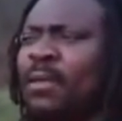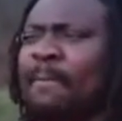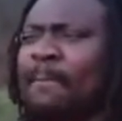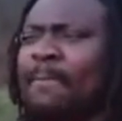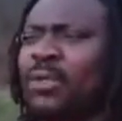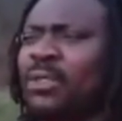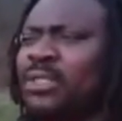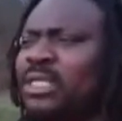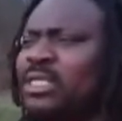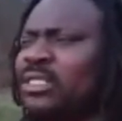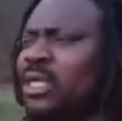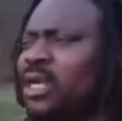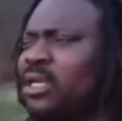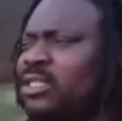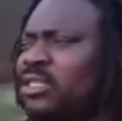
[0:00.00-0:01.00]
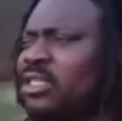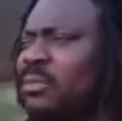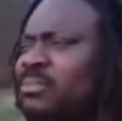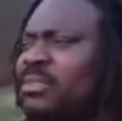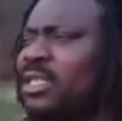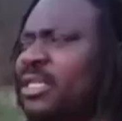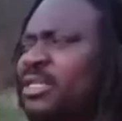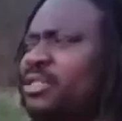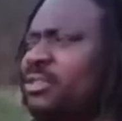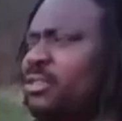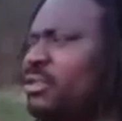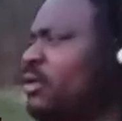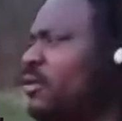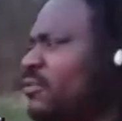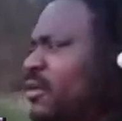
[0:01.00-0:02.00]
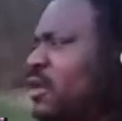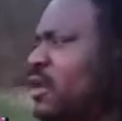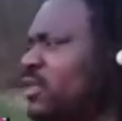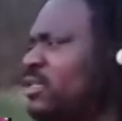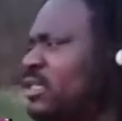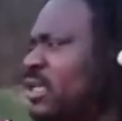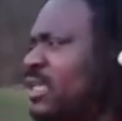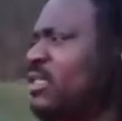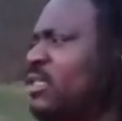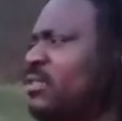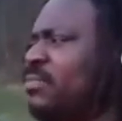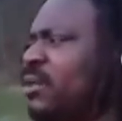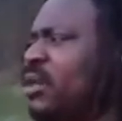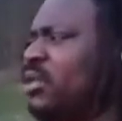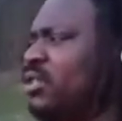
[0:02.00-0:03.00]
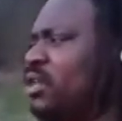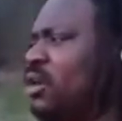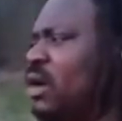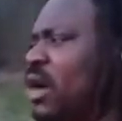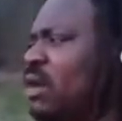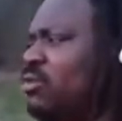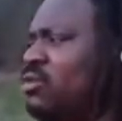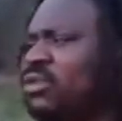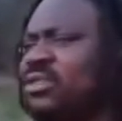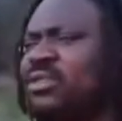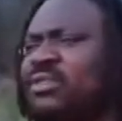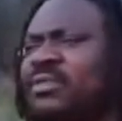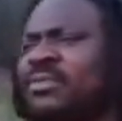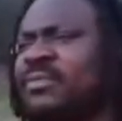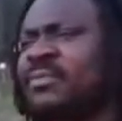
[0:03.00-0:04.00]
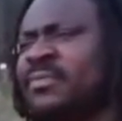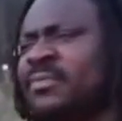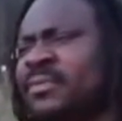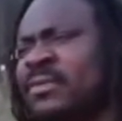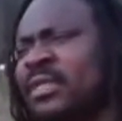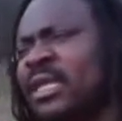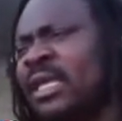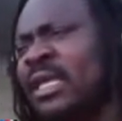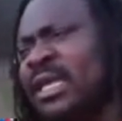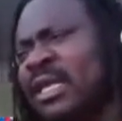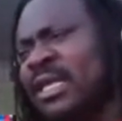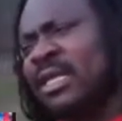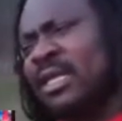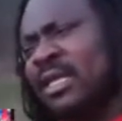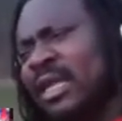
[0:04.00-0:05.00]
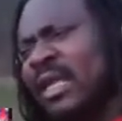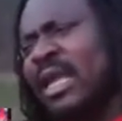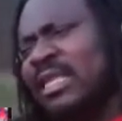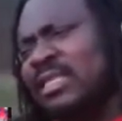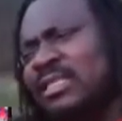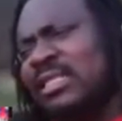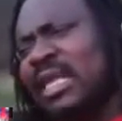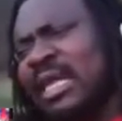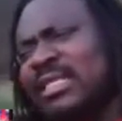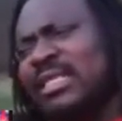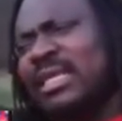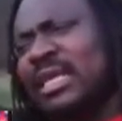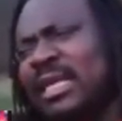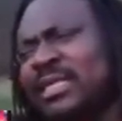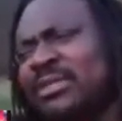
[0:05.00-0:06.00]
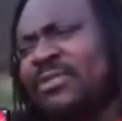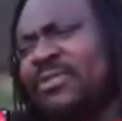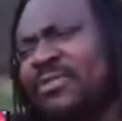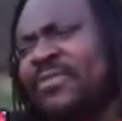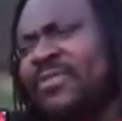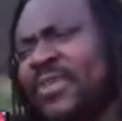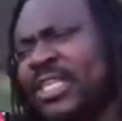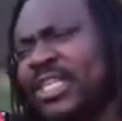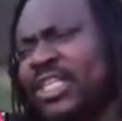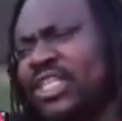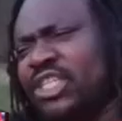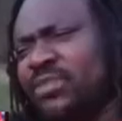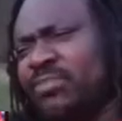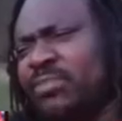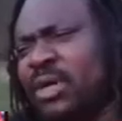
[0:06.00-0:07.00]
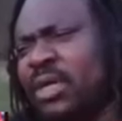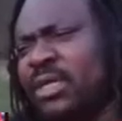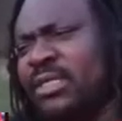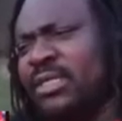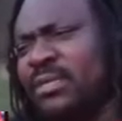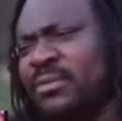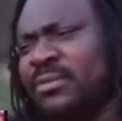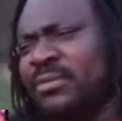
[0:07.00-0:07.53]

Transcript: put it on something you know, of course, cannot burn your house. Let that candle finish burning